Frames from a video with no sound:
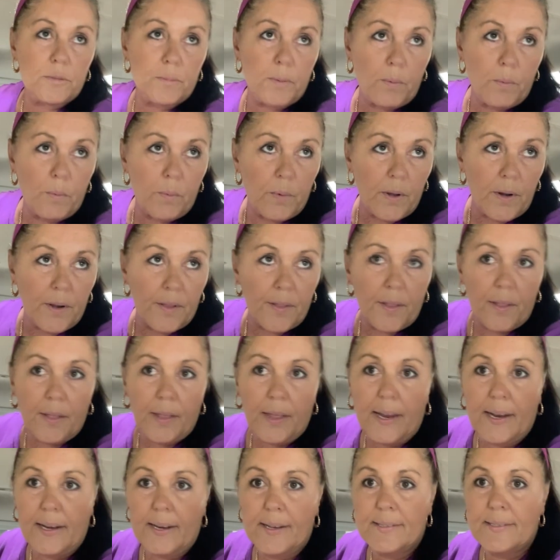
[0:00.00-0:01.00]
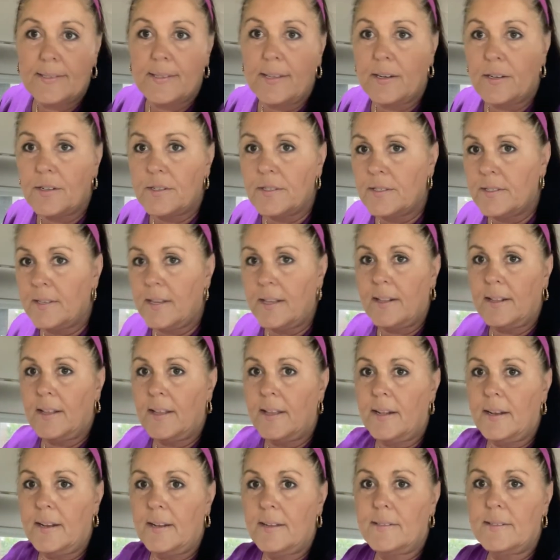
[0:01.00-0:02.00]
but one of the ladies there said
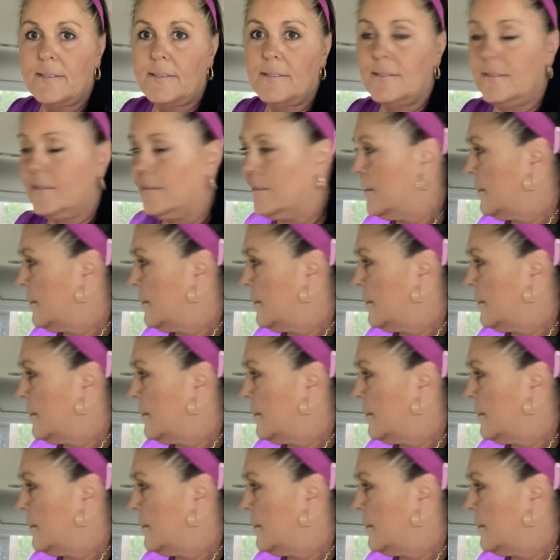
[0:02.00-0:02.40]
that it's,